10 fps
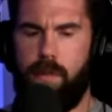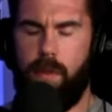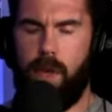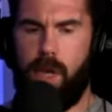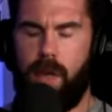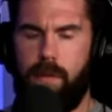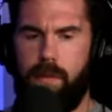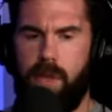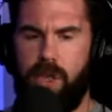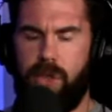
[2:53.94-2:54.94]
um,
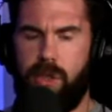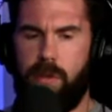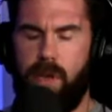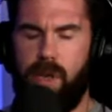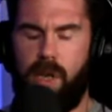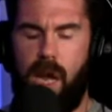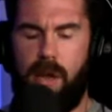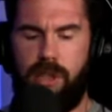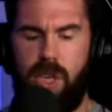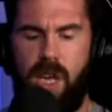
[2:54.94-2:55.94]
teachers in, in
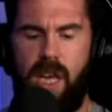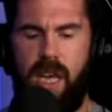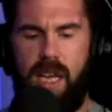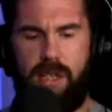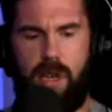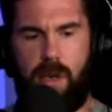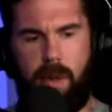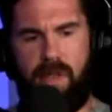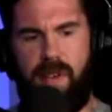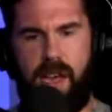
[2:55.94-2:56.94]
college he talked
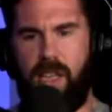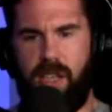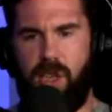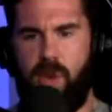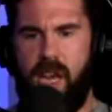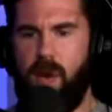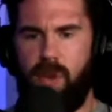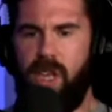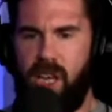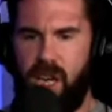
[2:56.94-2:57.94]
about the fact that like you can't
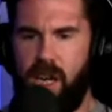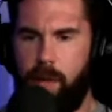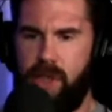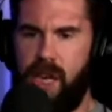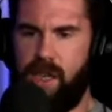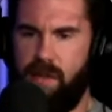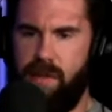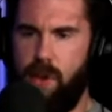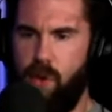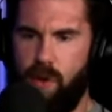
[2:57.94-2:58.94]
really get an objective
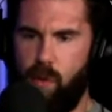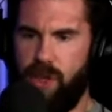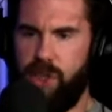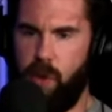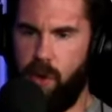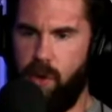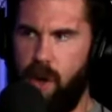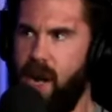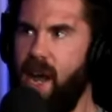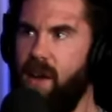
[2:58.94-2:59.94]
view of what's going on
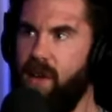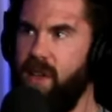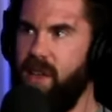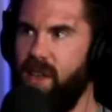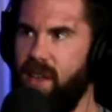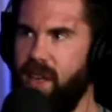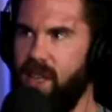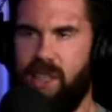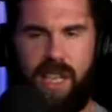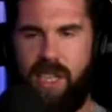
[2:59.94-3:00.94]
right now
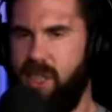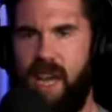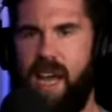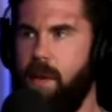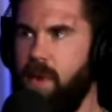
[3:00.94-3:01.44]
he's like you just can't